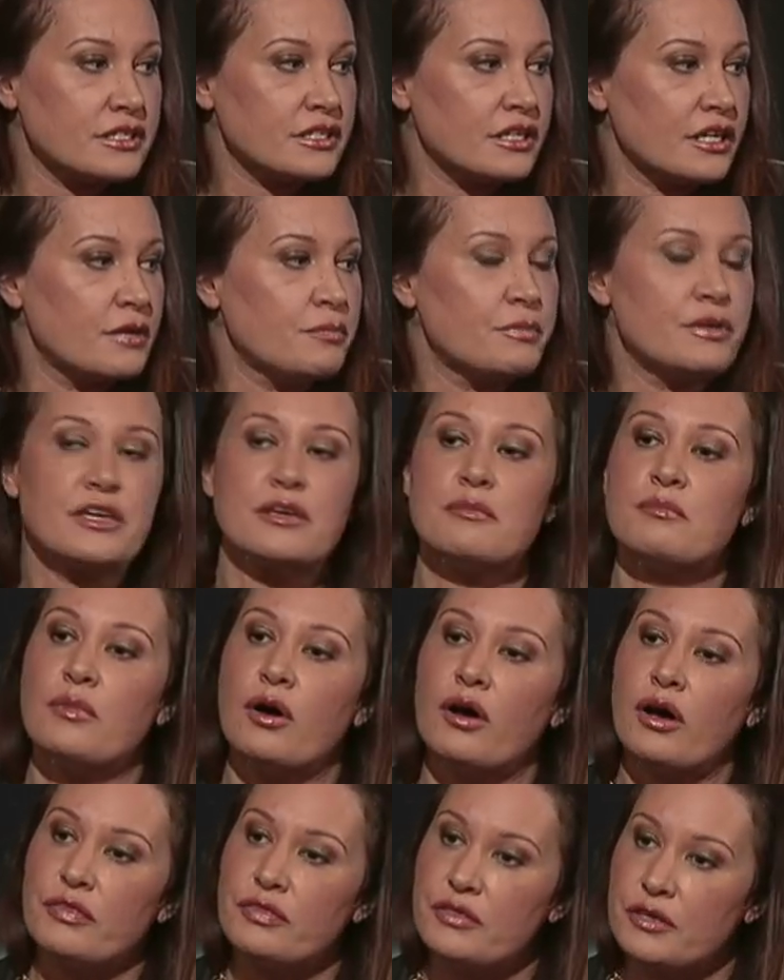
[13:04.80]
keeping in
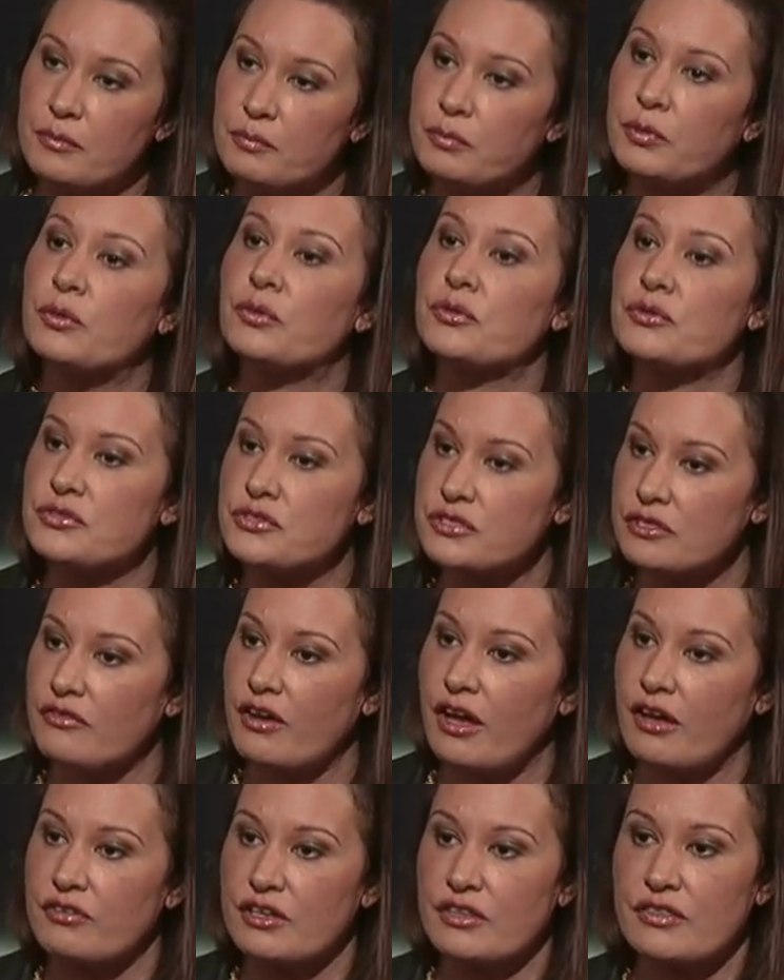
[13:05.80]
mind the importance of
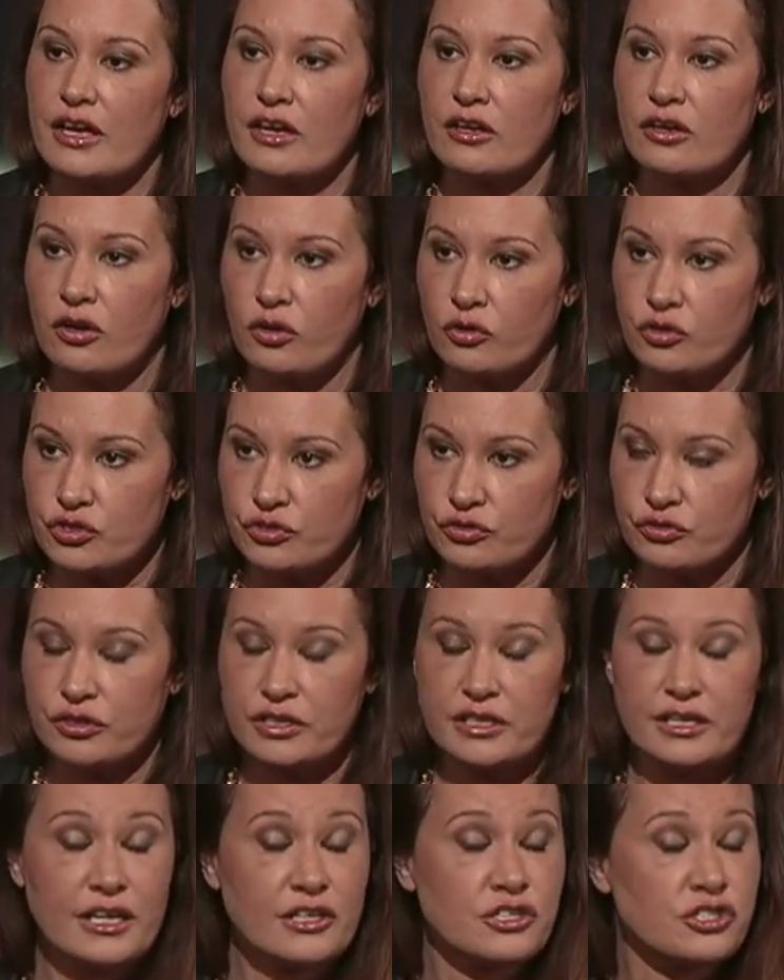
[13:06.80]
having that cultural
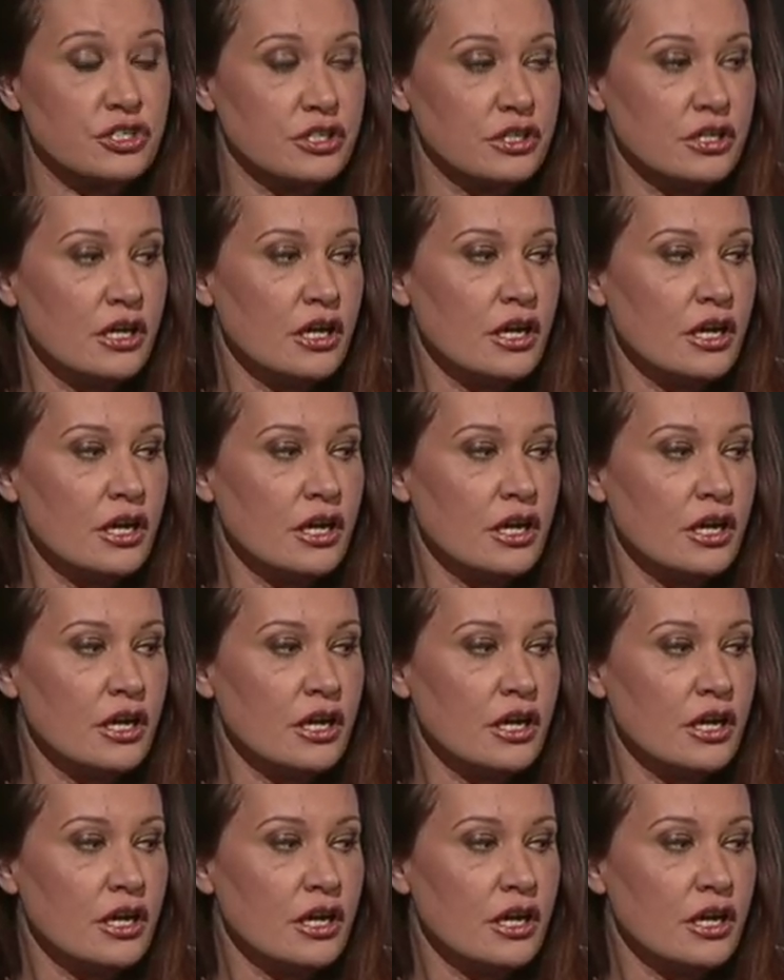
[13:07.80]
connection.